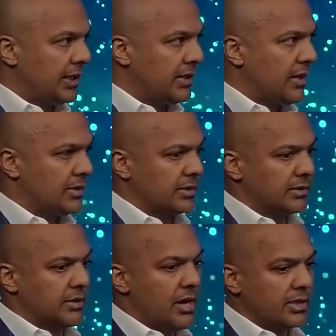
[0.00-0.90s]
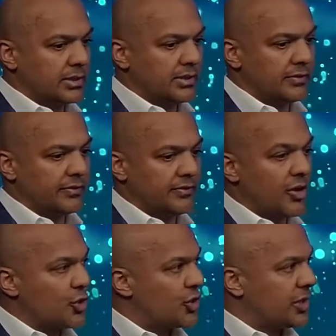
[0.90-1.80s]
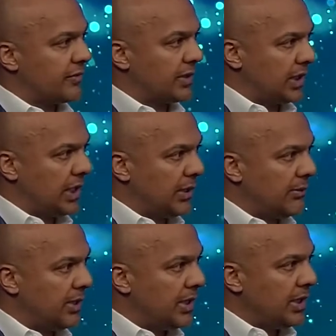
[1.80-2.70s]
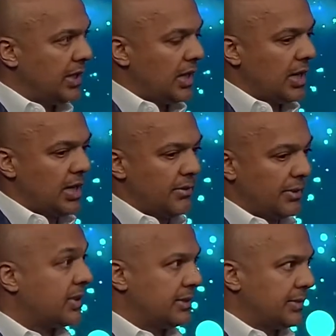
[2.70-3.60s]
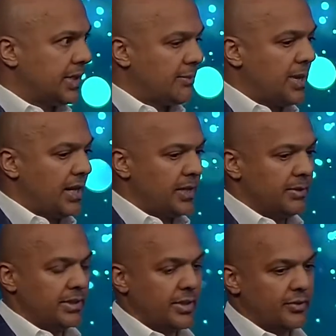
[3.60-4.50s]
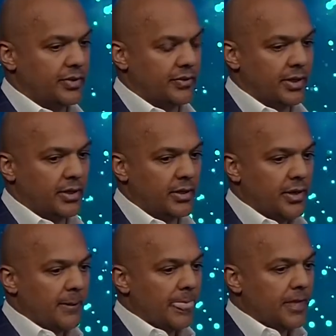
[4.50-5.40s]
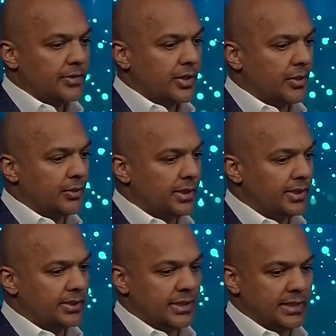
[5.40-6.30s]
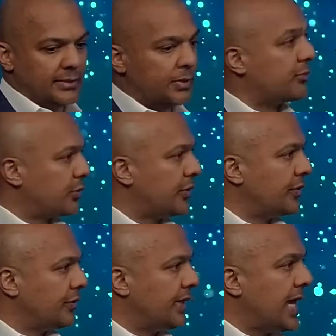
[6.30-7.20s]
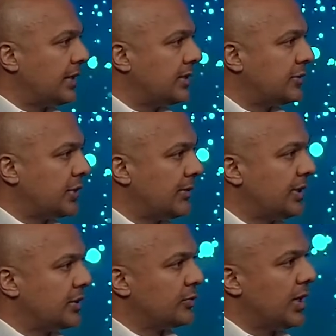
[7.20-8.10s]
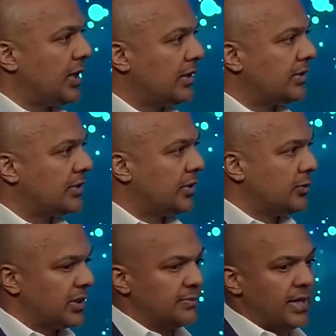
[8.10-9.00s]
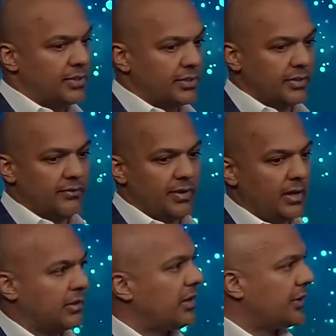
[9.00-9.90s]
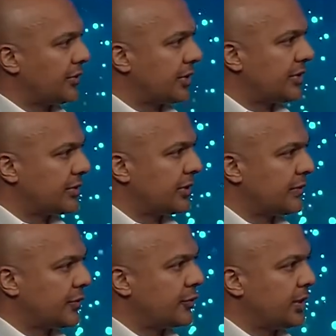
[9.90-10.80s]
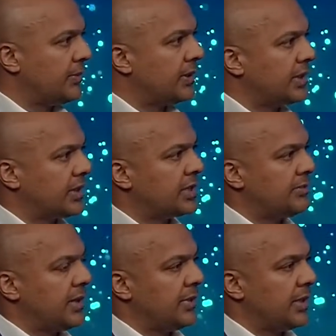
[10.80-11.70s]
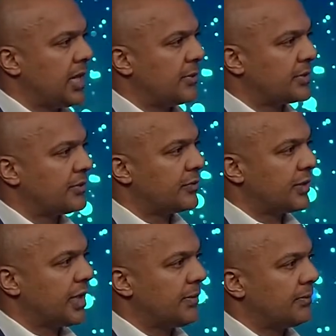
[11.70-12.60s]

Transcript: causes loss of function of a limb because the pain can be so severe. So this is approved for that treatment as well. So once patients have failed all other conservative treatment, then this may be an option for them.